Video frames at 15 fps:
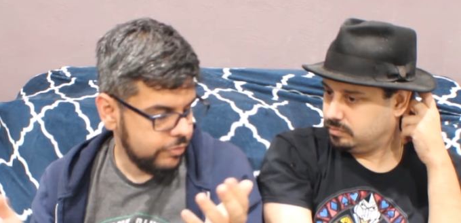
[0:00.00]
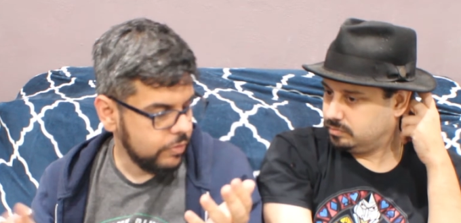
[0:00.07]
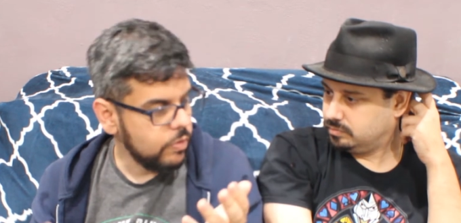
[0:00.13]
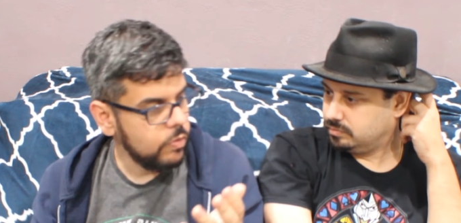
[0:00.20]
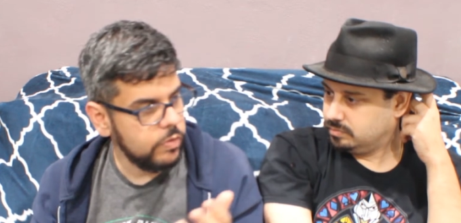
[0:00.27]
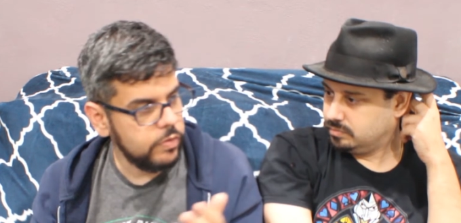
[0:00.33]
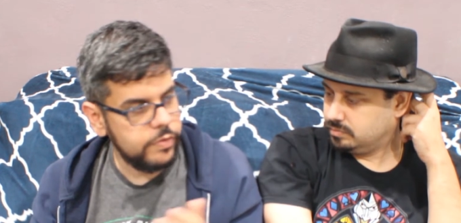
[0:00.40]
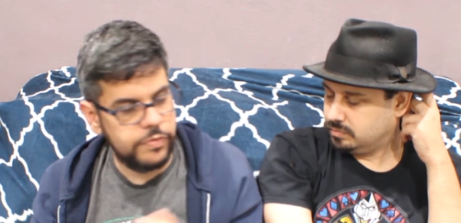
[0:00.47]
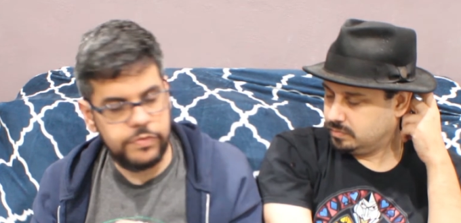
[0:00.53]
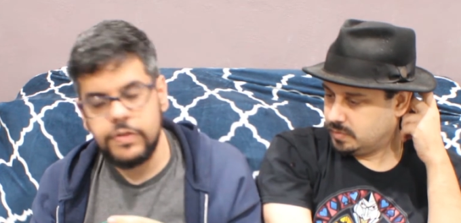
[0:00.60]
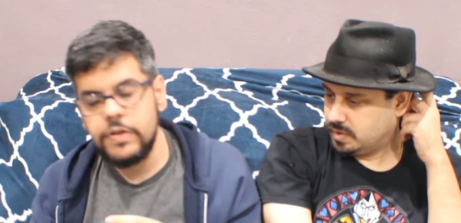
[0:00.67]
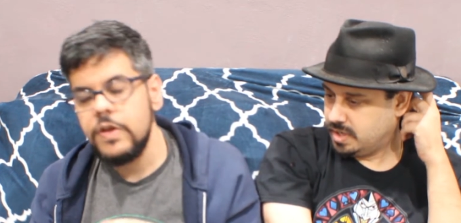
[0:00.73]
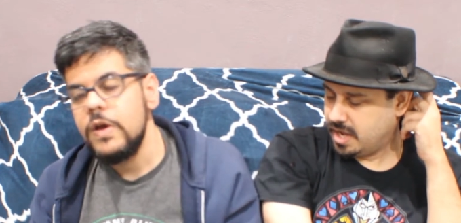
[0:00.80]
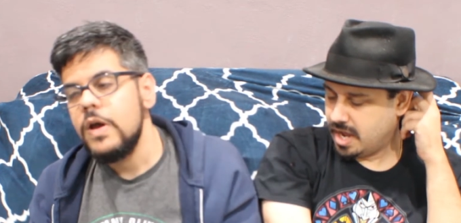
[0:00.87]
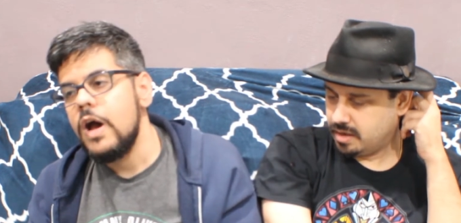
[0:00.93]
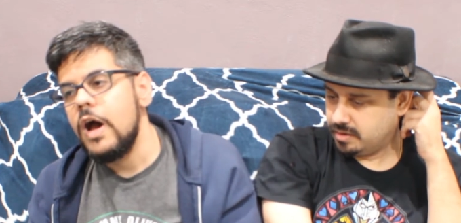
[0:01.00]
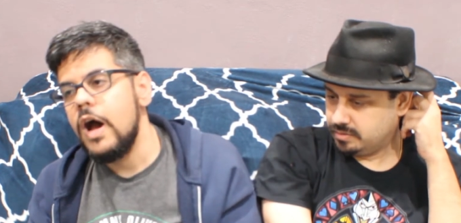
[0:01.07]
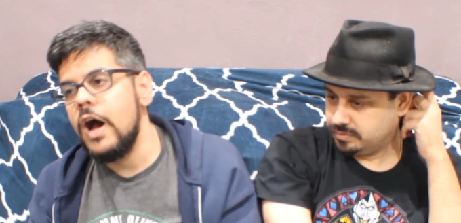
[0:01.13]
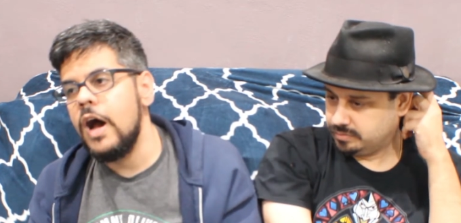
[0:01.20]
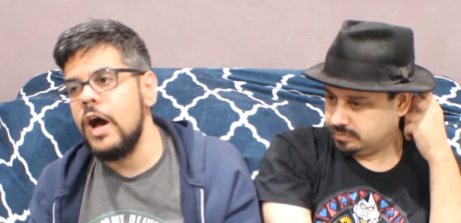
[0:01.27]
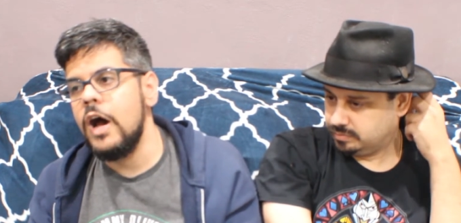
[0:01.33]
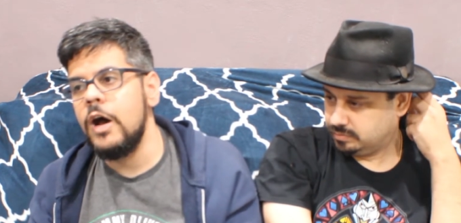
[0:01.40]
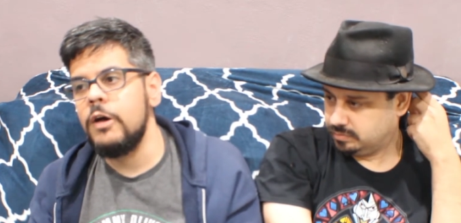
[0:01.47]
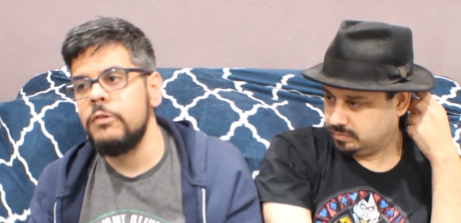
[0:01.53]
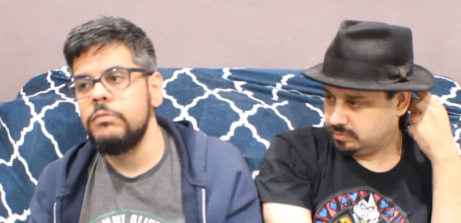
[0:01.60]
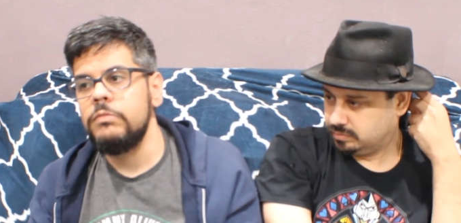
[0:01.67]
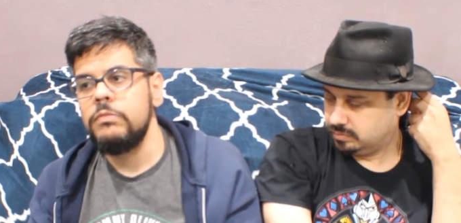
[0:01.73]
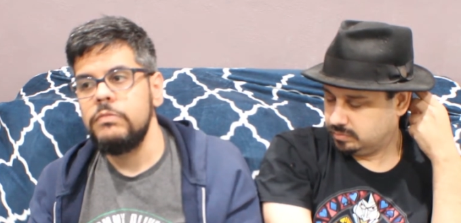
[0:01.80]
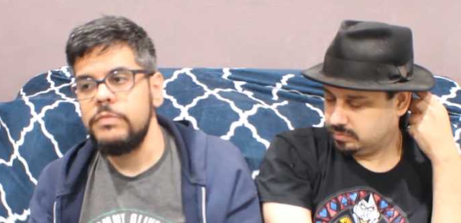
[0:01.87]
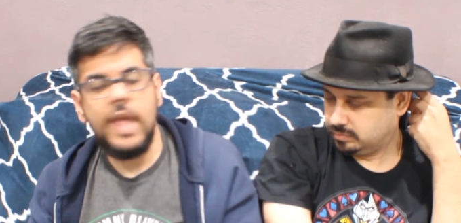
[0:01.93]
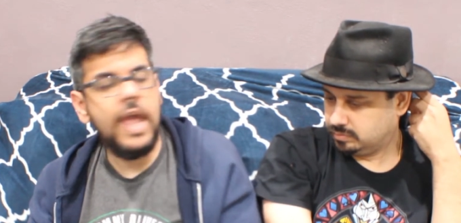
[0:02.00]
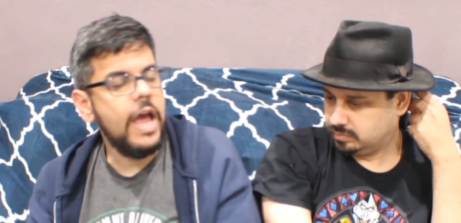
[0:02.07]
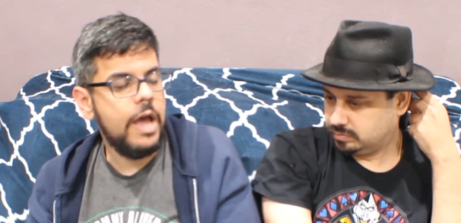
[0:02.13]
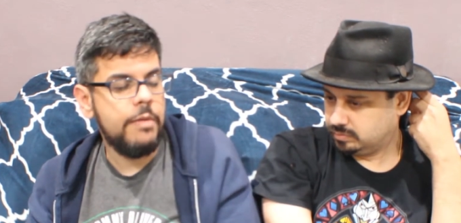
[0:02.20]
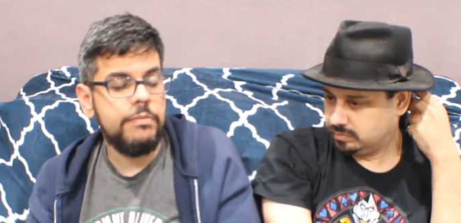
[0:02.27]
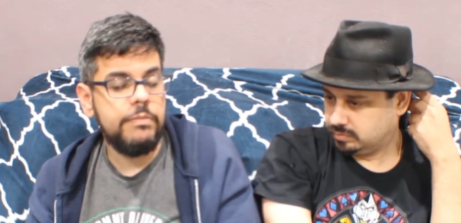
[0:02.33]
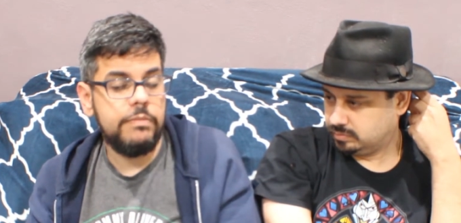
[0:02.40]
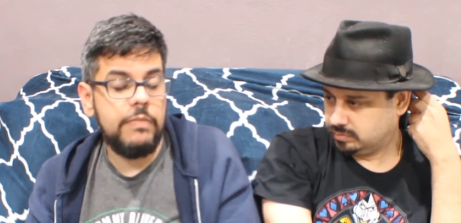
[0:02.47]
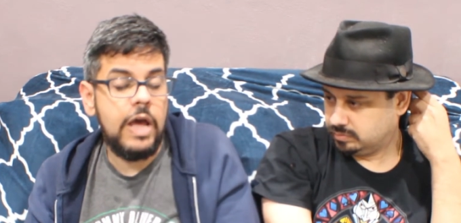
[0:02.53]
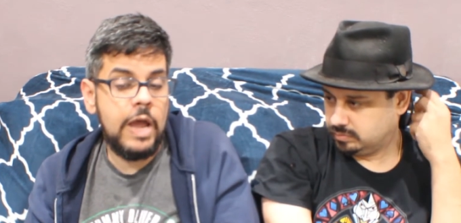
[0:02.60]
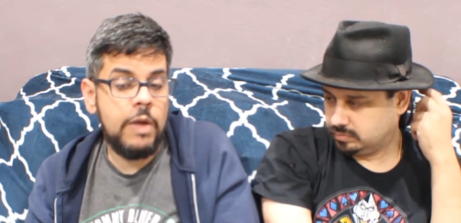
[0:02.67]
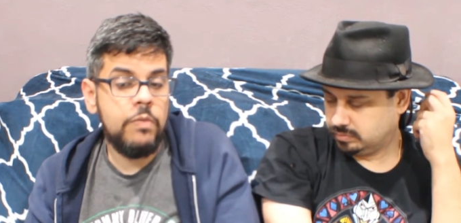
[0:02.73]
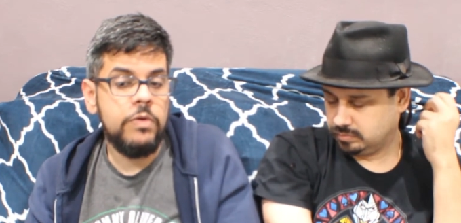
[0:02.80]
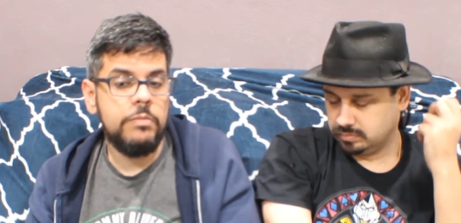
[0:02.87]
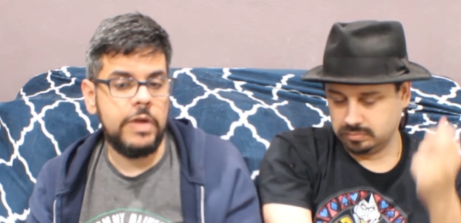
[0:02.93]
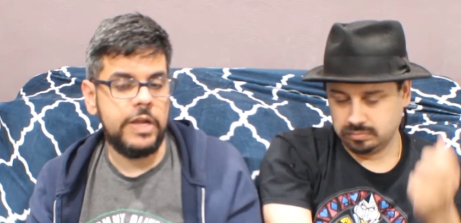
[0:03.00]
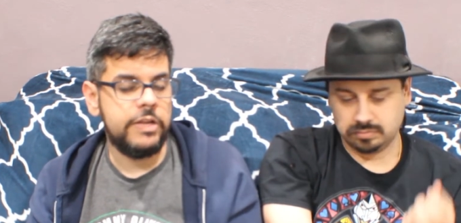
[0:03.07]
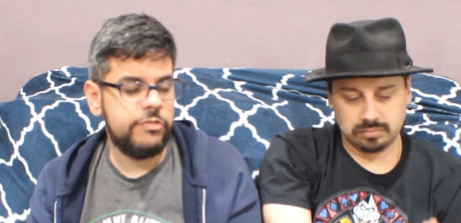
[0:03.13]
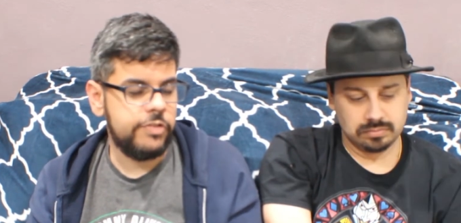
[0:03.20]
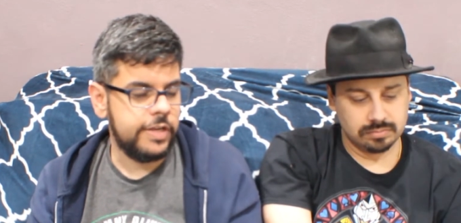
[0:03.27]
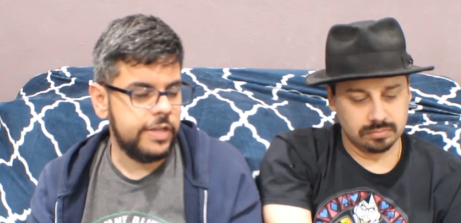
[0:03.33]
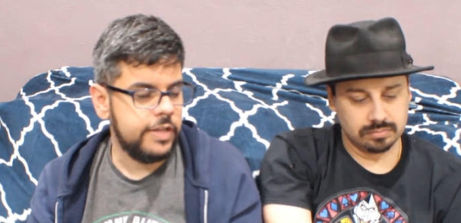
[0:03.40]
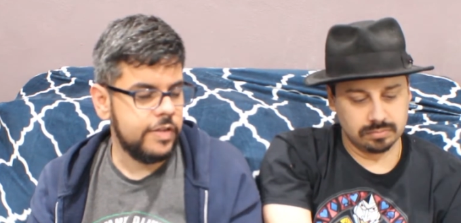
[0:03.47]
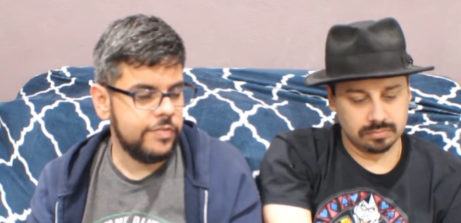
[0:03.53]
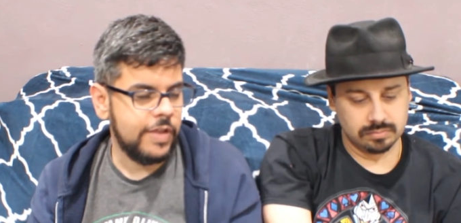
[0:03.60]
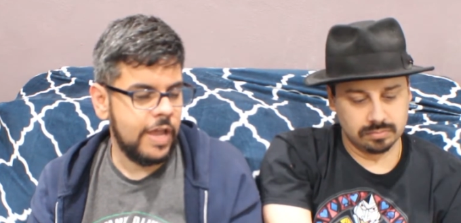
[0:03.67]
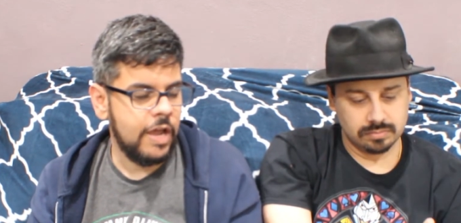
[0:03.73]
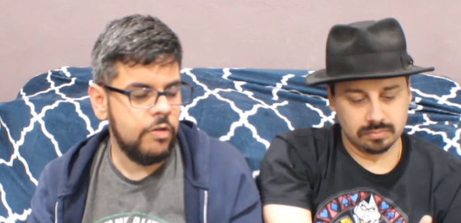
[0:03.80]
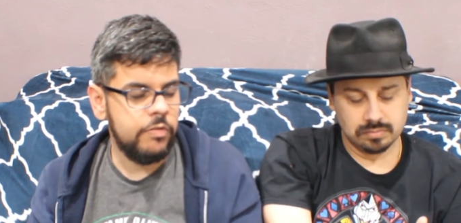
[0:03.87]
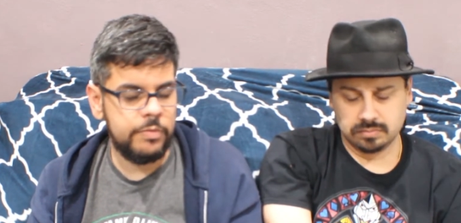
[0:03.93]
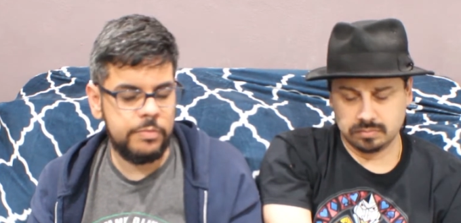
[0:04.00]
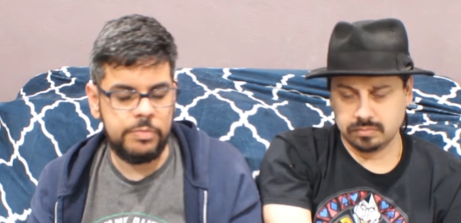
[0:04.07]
Speaker 1: of course. Yeah. I wouldn't mind checking this out.